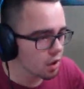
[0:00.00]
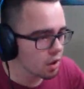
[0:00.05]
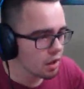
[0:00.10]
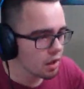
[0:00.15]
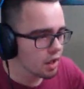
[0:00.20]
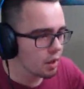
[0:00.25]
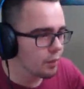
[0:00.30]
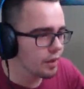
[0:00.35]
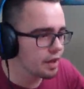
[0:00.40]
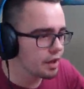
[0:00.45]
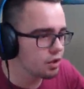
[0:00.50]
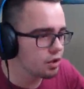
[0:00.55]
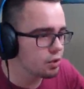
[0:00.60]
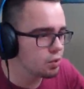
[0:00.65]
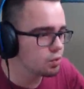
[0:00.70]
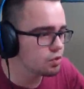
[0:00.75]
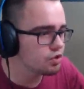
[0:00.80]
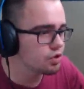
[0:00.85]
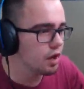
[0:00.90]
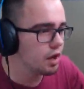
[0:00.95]
and we could
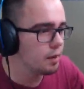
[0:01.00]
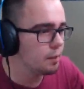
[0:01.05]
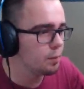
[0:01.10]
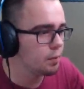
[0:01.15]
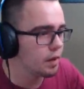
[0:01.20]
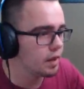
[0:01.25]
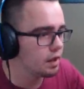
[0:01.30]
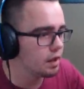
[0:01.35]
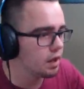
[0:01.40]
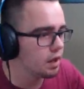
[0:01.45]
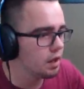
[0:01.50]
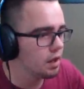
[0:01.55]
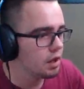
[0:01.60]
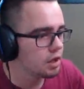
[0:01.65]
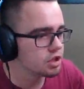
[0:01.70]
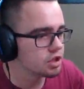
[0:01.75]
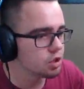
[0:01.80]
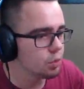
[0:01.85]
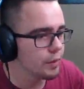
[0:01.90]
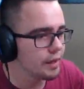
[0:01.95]
use the umbrella
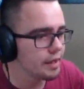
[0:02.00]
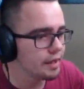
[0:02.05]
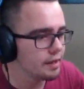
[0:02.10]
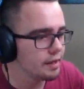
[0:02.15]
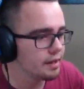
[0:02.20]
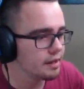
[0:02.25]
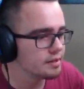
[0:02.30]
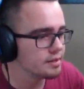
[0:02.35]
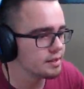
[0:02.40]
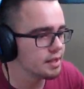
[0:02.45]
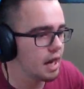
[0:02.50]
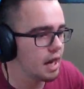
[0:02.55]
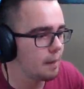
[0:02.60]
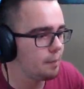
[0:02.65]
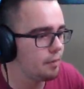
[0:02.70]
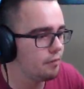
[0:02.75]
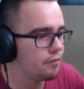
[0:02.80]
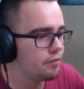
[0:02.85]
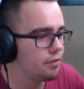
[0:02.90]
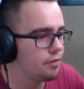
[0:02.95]
so we can get on
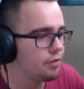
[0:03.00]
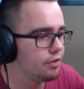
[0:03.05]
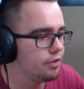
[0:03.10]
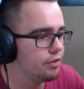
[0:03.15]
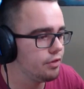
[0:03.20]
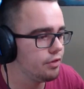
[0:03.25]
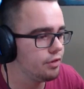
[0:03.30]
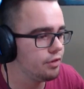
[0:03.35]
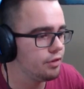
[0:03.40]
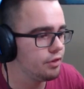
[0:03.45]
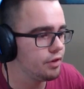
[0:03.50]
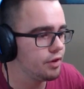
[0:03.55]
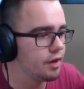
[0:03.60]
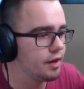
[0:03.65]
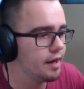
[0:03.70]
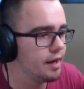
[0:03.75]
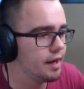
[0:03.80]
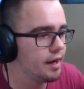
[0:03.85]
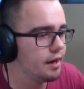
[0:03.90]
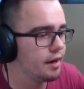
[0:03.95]
top of the
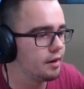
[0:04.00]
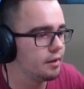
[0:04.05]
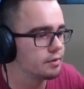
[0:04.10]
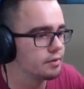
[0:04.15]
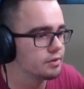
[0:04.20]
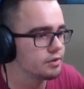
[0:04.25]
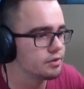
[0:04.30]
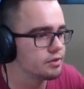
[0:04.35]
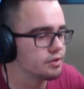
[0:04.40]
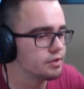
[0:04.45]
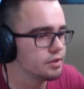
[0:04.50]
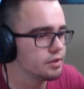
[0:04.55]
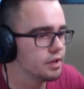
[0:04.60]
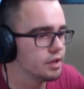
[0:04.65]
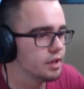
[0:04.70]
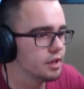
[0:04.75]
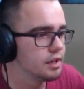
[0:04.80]
house.